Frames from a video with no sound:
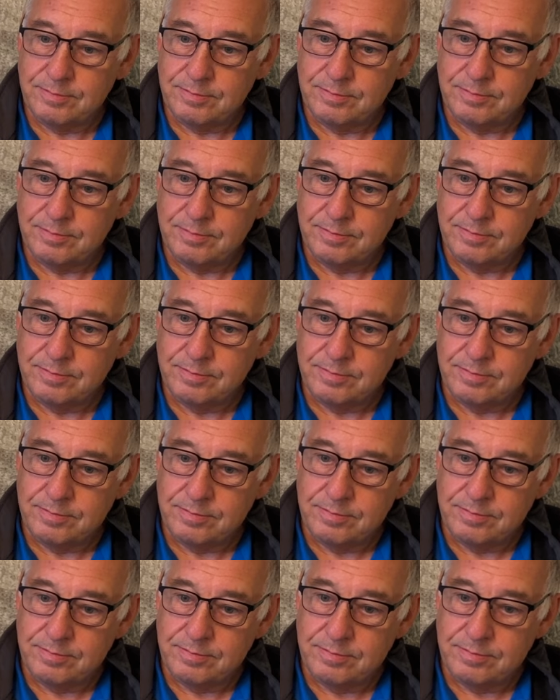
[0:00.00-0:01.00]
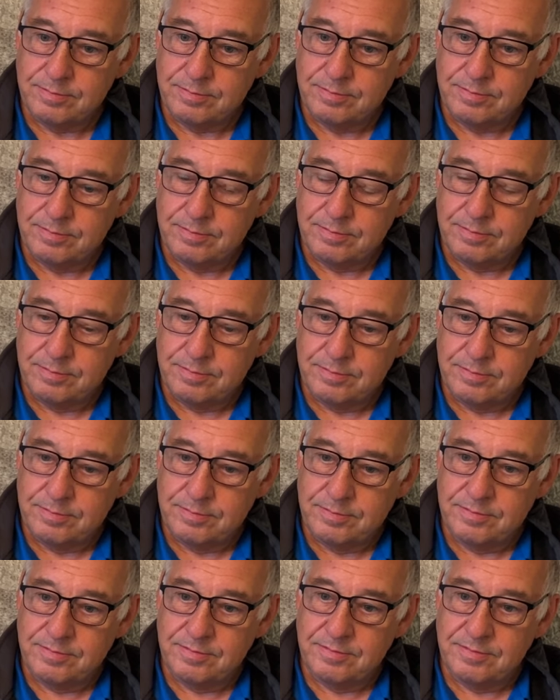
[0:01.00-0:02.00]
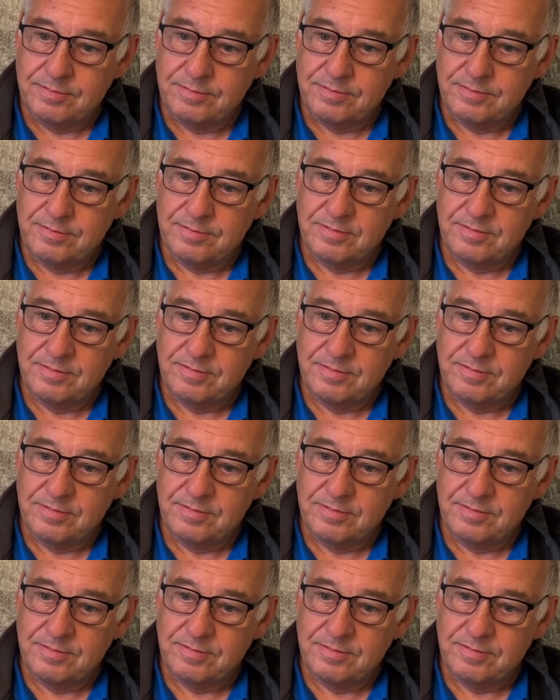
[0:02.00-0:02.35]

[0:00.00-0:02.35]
This person isn't speaking.